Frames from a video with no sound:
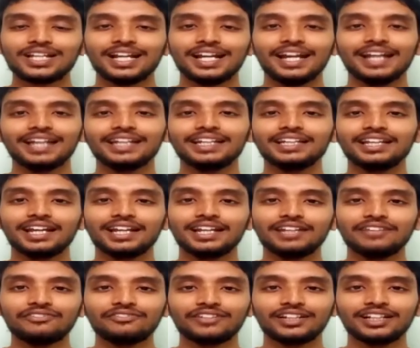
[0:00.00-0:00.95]

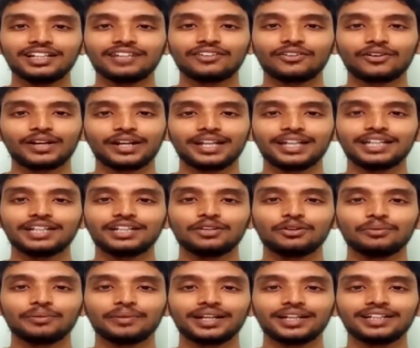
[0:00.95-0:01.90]
any field or any
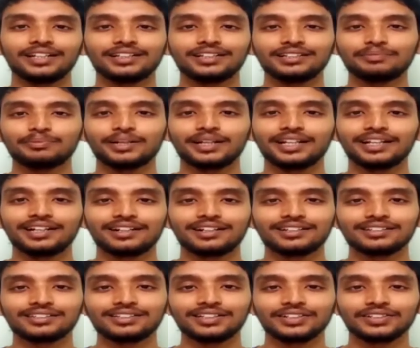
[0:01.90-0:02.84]
domain, it is pretty
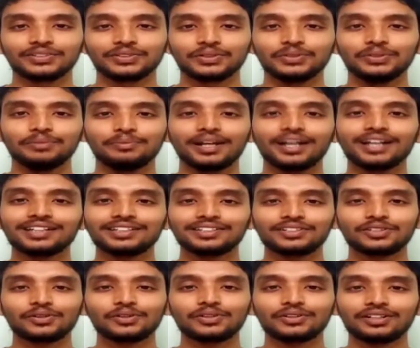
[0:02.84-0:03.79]
interesting. So make
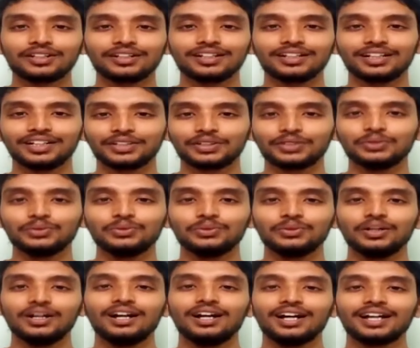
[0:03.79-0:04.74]
sure
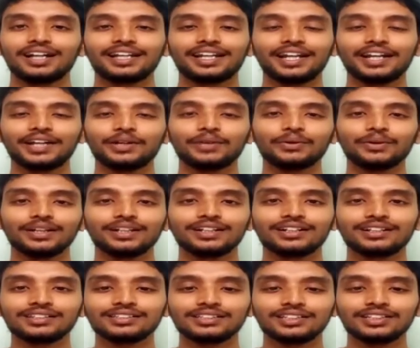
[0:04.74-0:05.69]
you create your
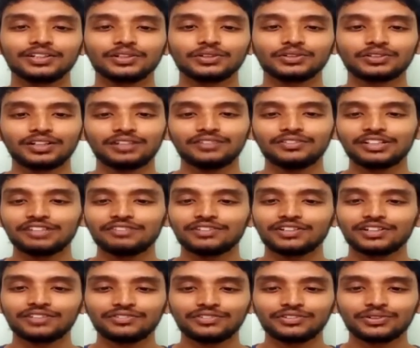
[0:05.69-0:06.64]
interest in yourself,
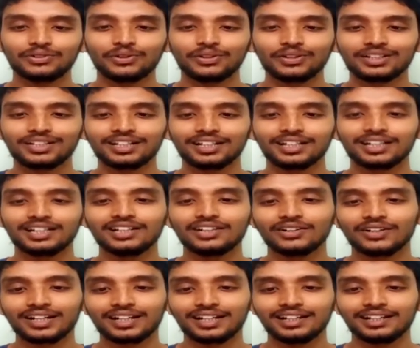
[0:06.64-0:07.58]
even if you don't
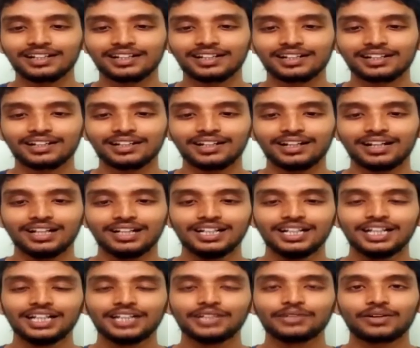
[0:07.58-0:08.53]
clear
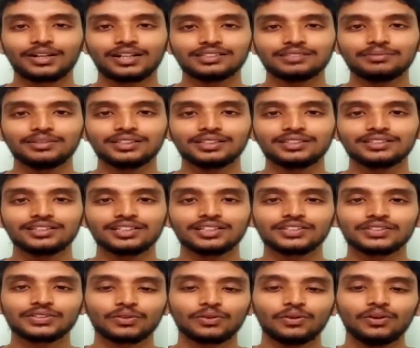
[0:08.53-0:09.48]
your assimilation
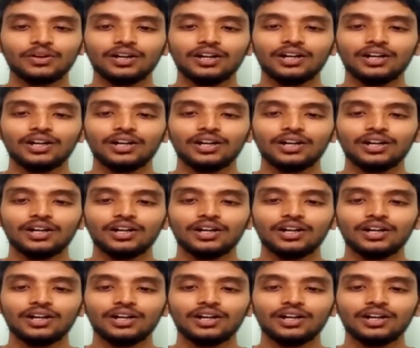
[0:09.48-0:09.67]
test. So